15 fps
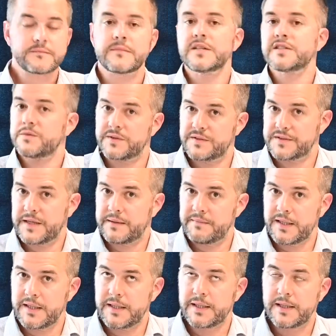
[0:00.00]
So what does that
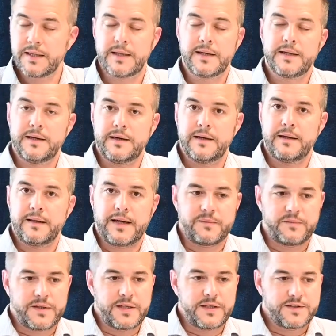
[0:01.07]
mean? That
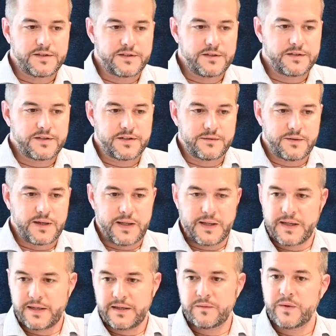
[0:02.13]
means that to a
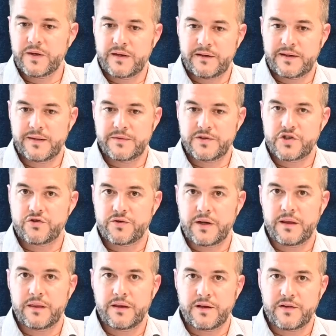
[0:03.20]
client we can
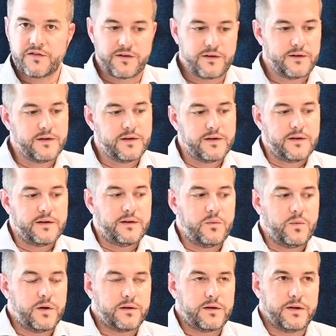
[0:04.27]
demonstrate that
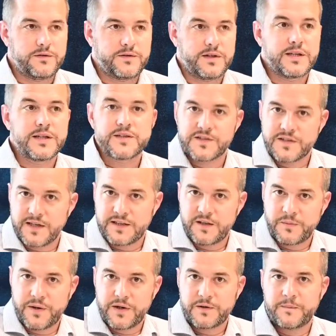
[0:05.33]
what goes on inside the
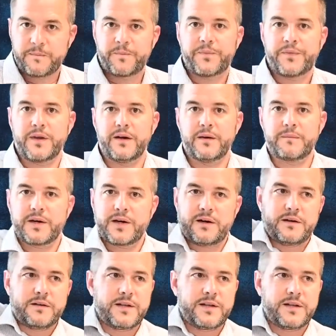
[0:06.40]
pod can't